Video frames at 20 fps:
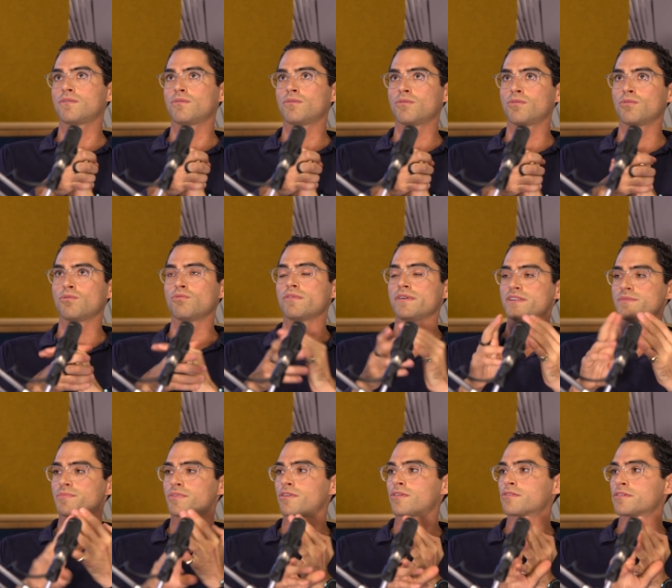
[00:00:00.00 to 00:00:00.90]
always
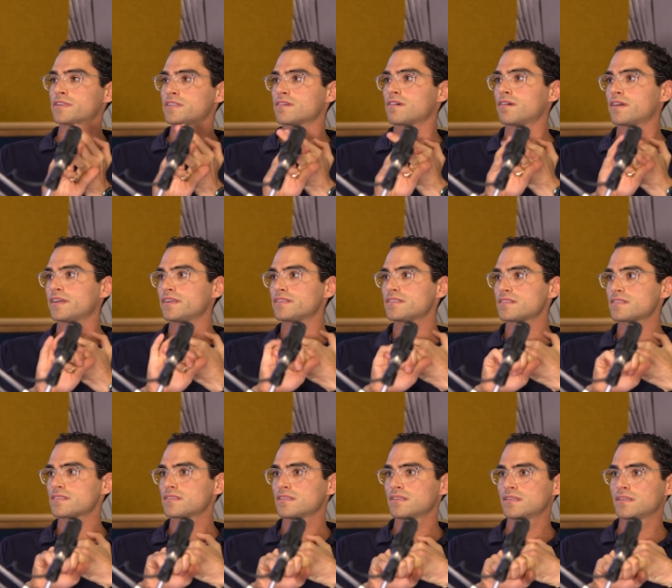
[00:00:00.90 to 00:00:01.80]

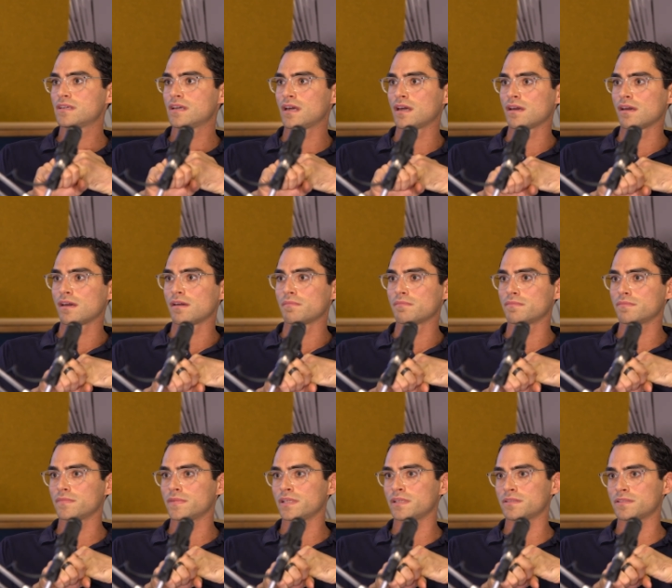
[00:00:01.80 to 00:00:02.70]
prioritize
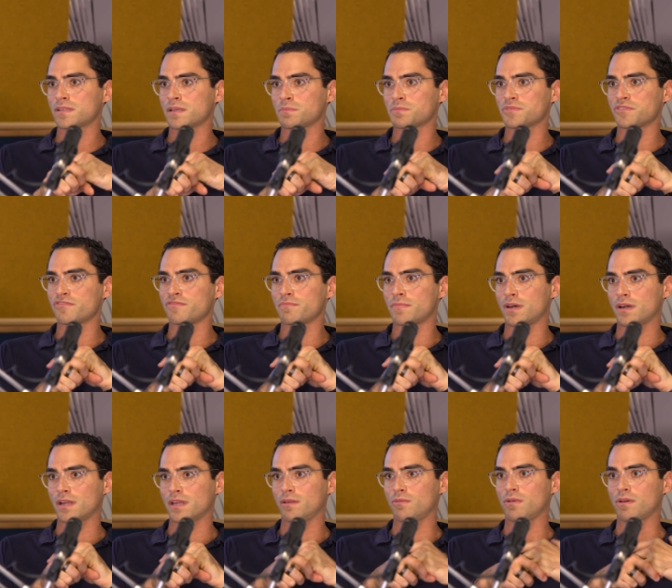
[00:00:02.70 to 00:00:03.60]
um, in terms of
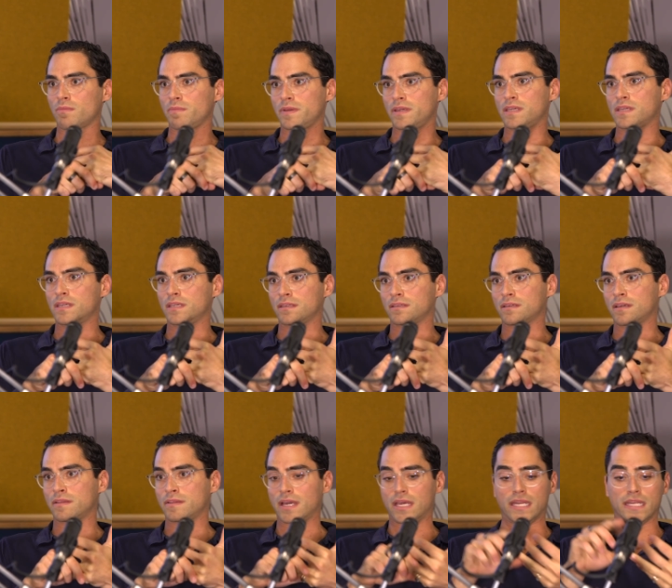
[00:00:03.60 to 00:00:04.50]
my well-being, and
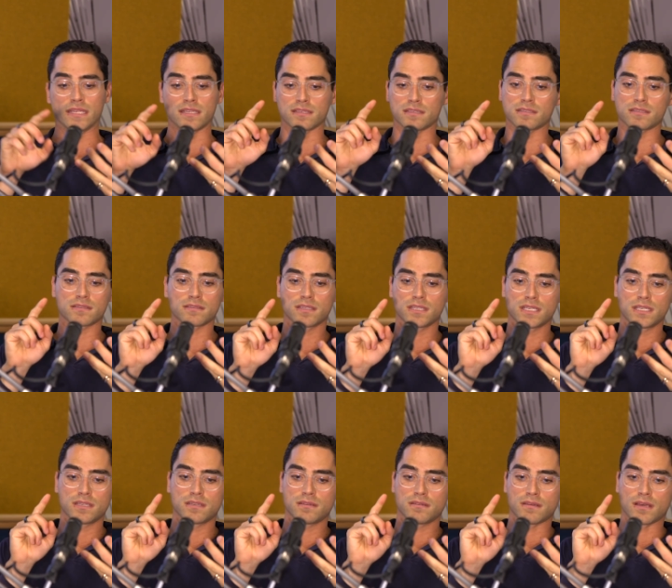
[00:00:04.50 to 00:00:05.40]
that is
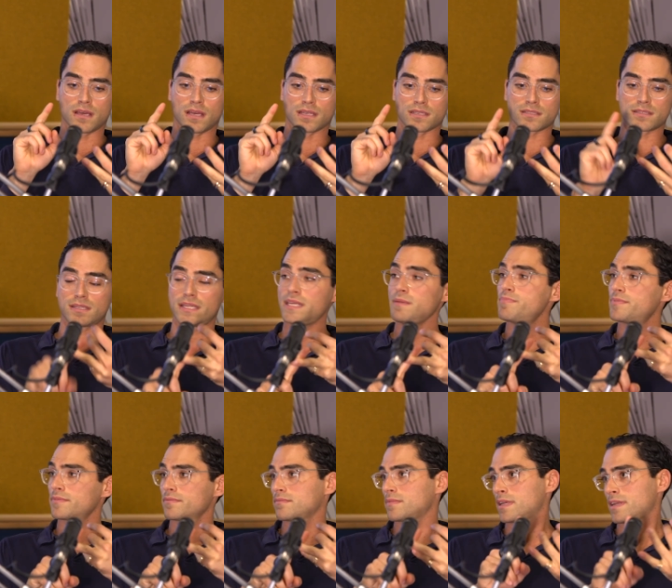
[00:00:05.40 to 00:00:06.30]
uh, sleep
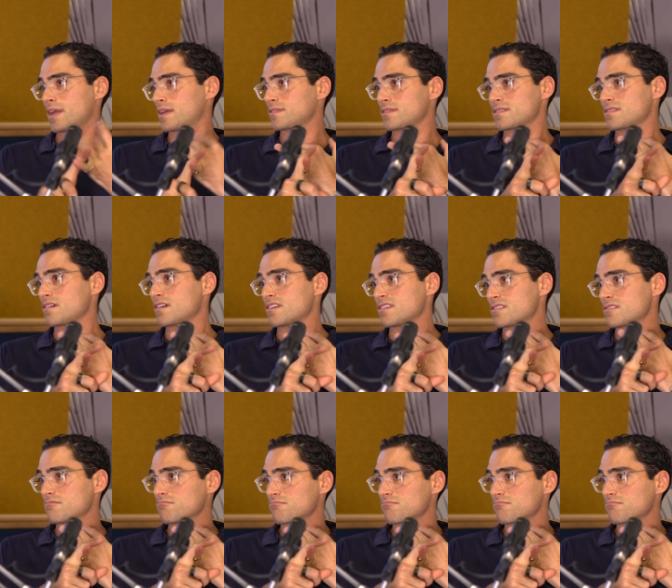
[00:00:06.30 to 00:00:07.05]
and exercise.